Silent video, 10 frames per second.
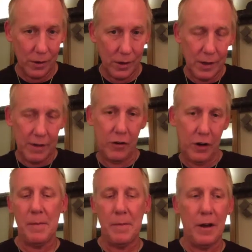Steel,
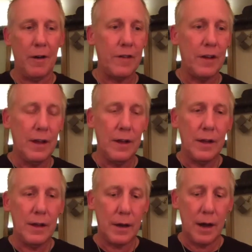and then another
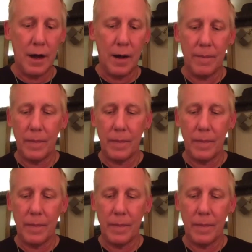gentleman by the name of